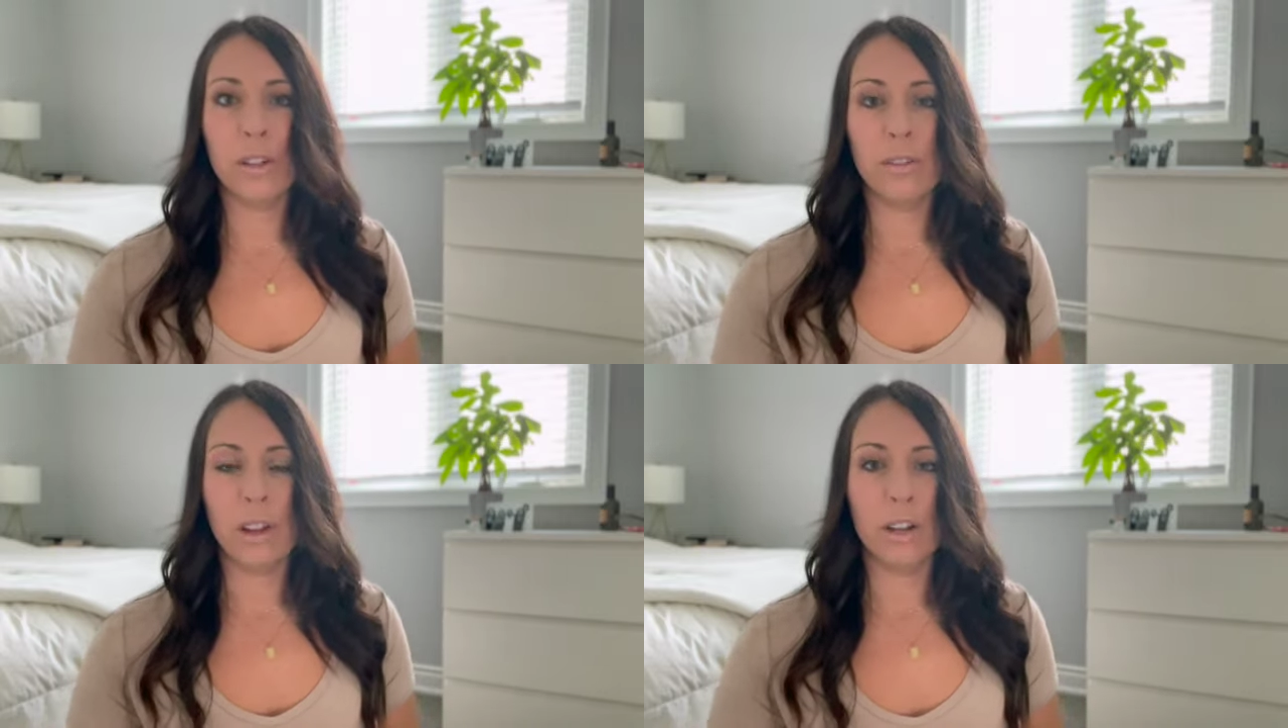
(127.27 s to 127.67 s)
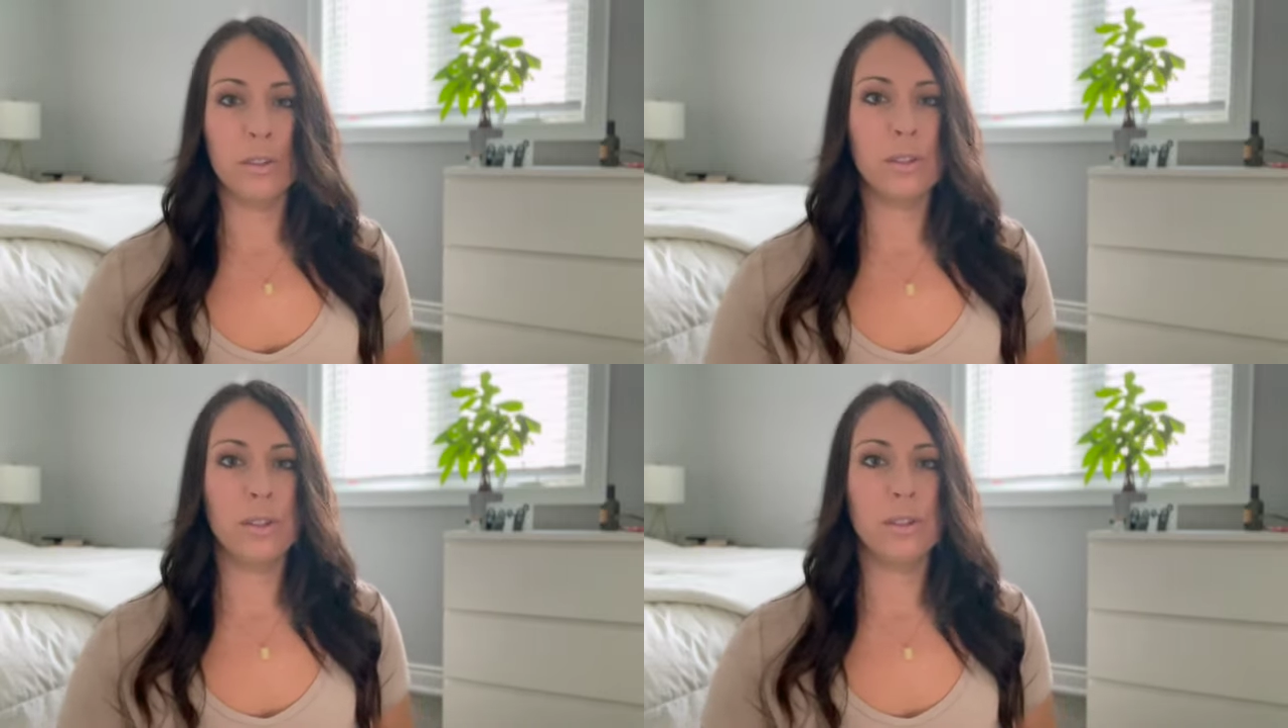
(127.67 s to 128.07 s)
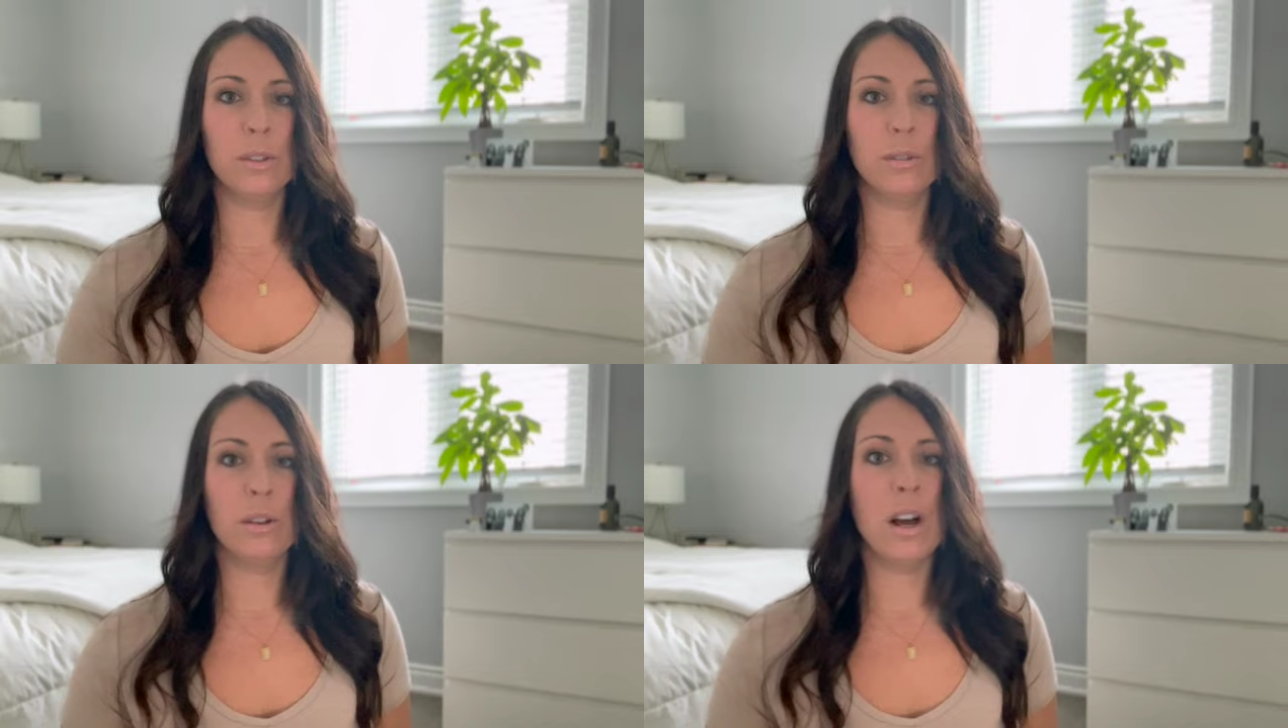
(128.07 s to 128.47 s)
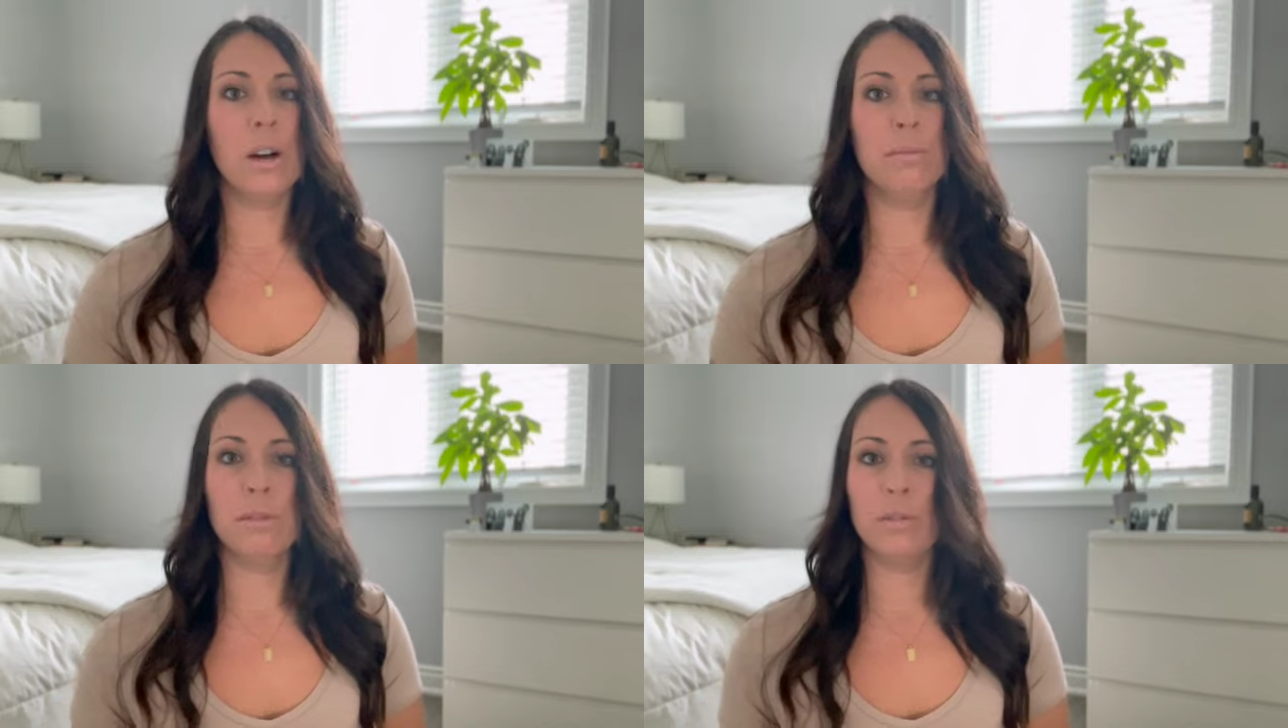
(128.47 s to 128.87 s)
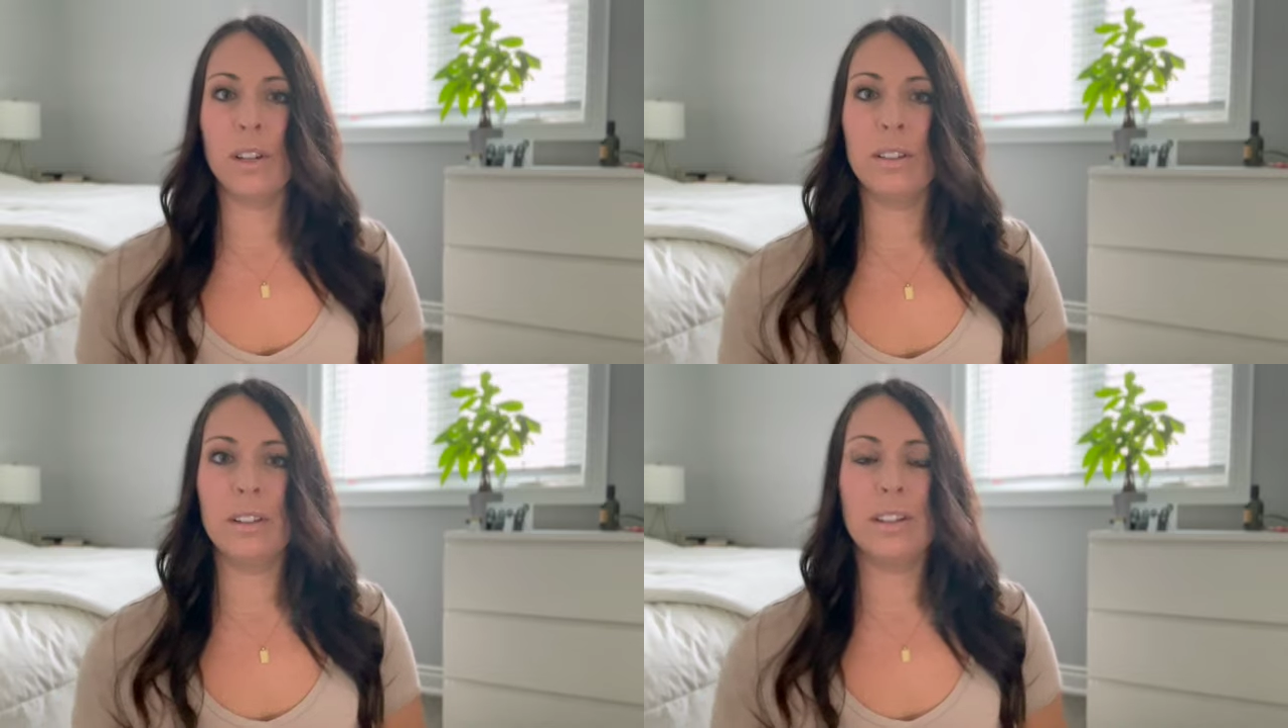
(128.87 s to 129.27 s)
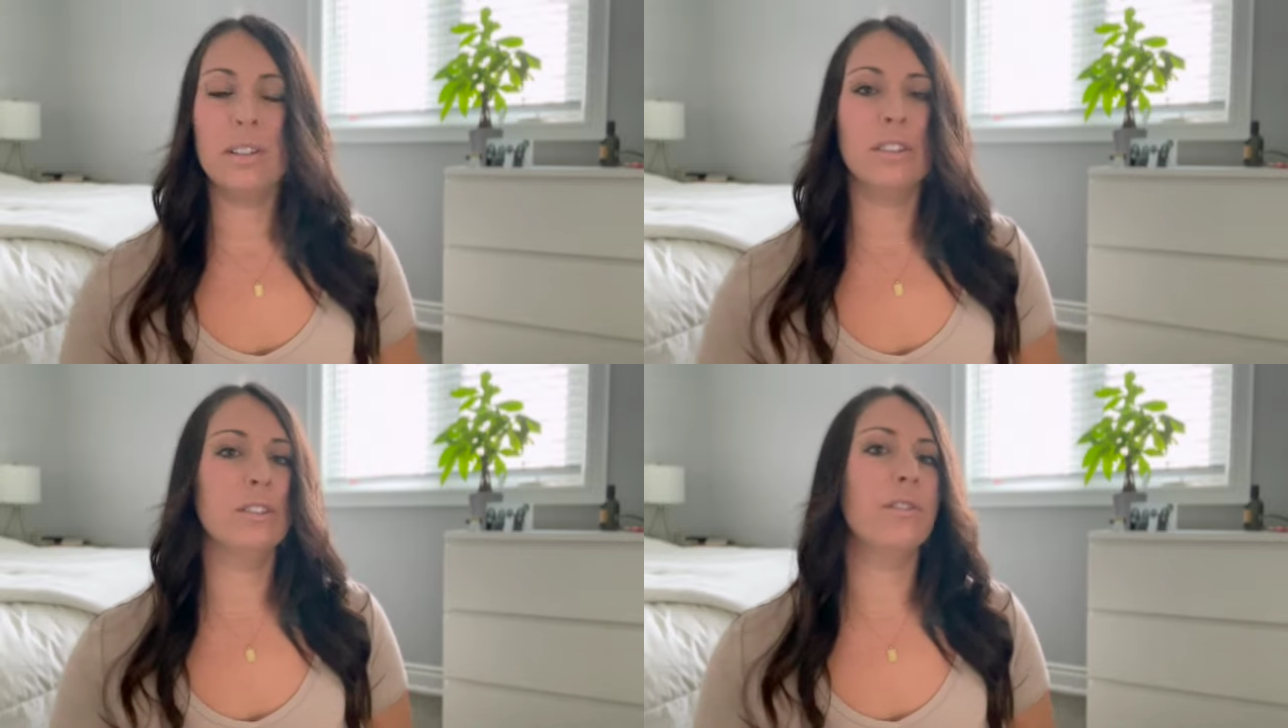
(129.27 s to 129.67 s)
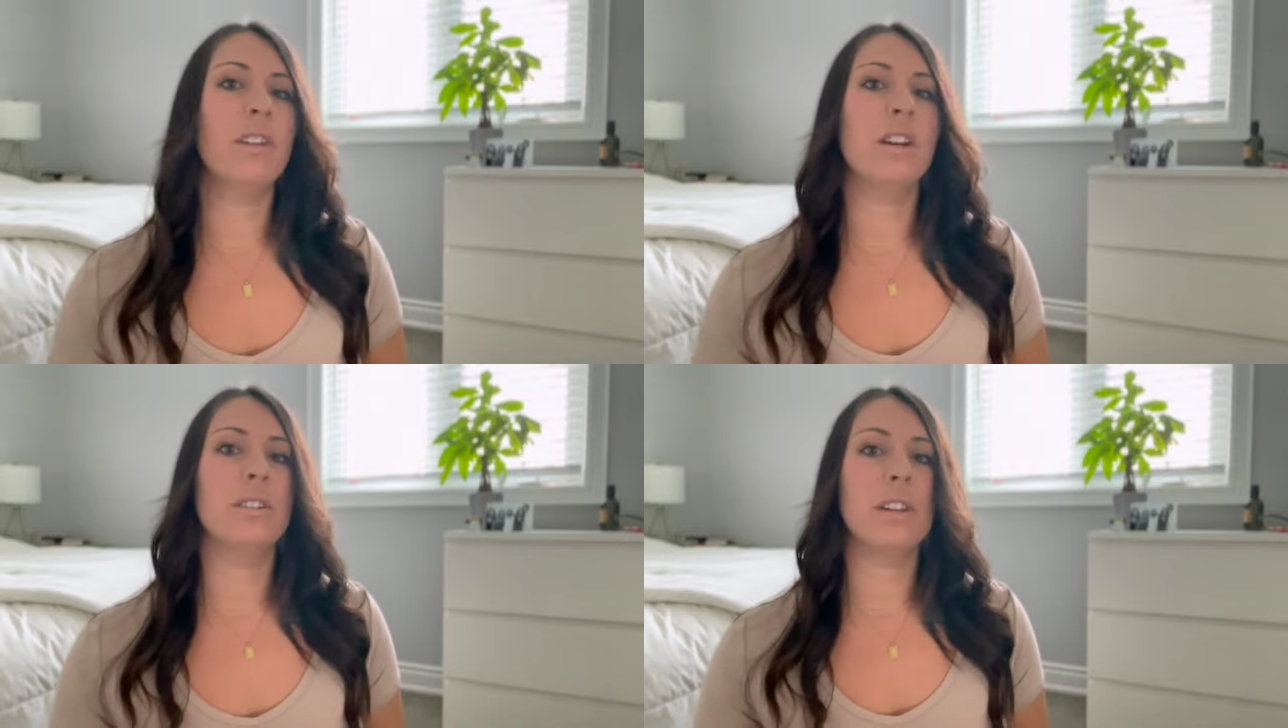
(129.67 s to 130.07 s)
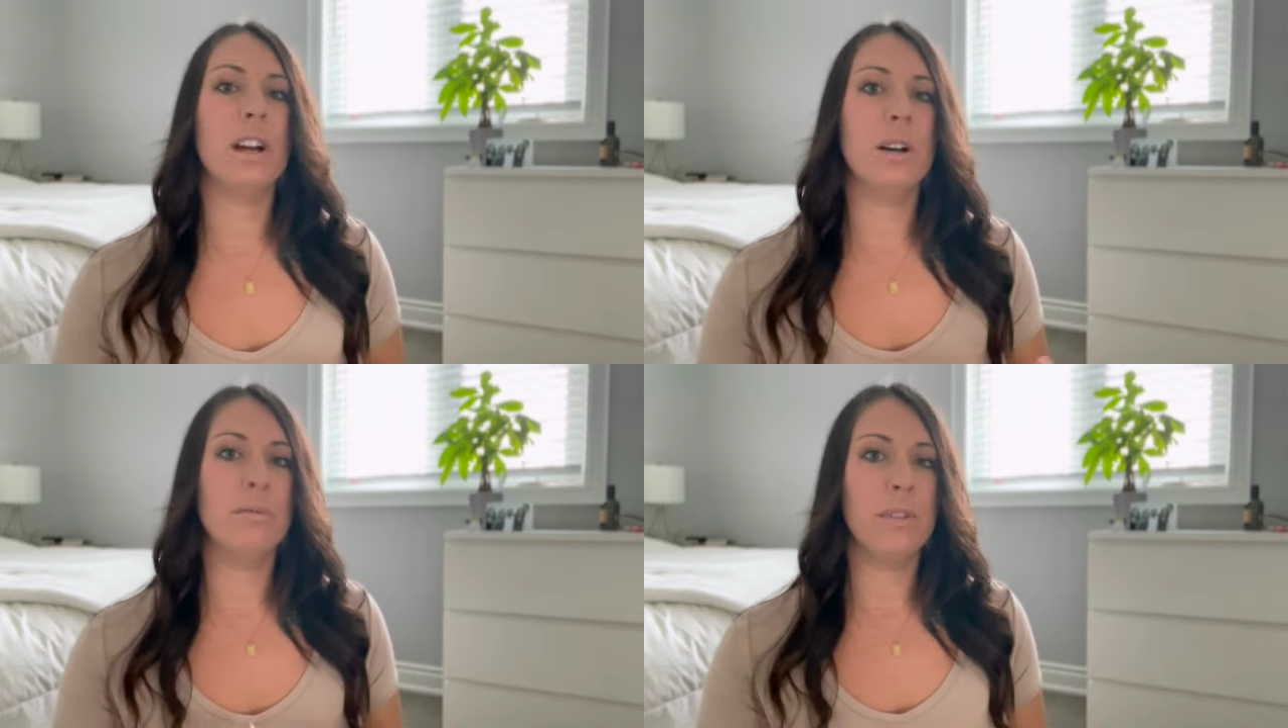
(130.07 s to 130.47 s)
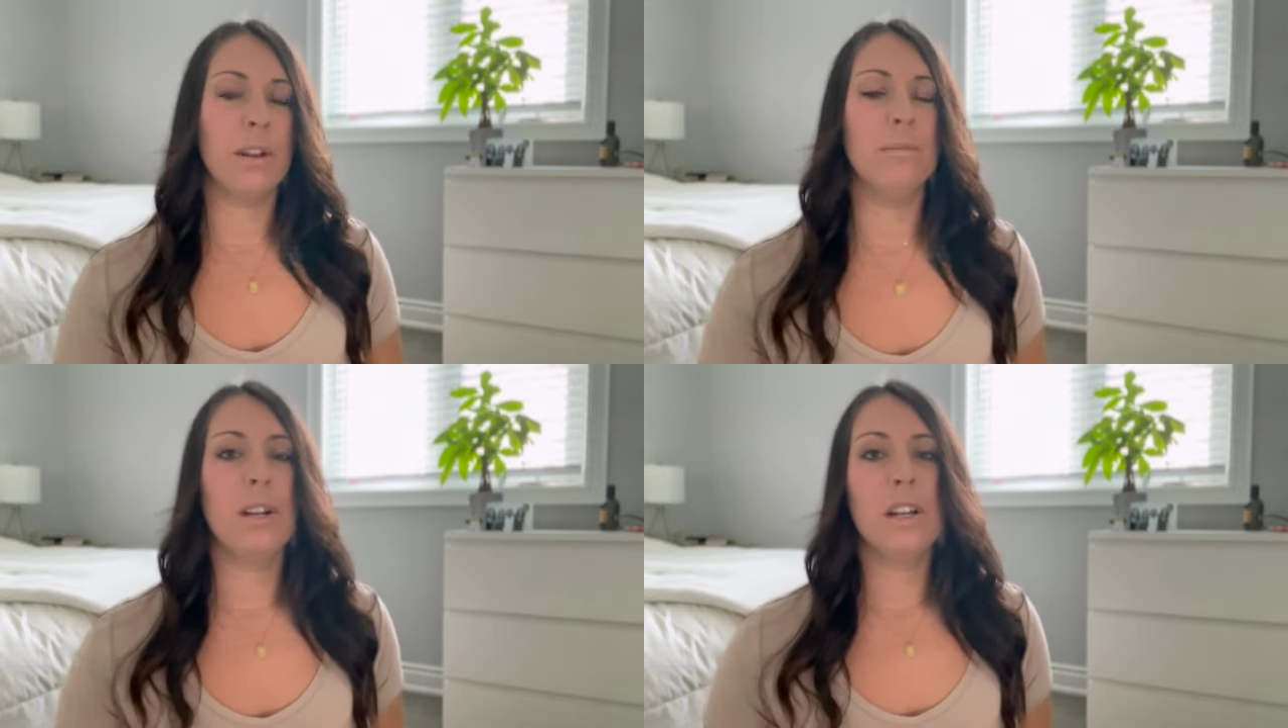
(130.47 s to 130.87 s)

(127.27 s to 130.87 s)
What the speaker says: you're there to help the residents, and you're there to help them.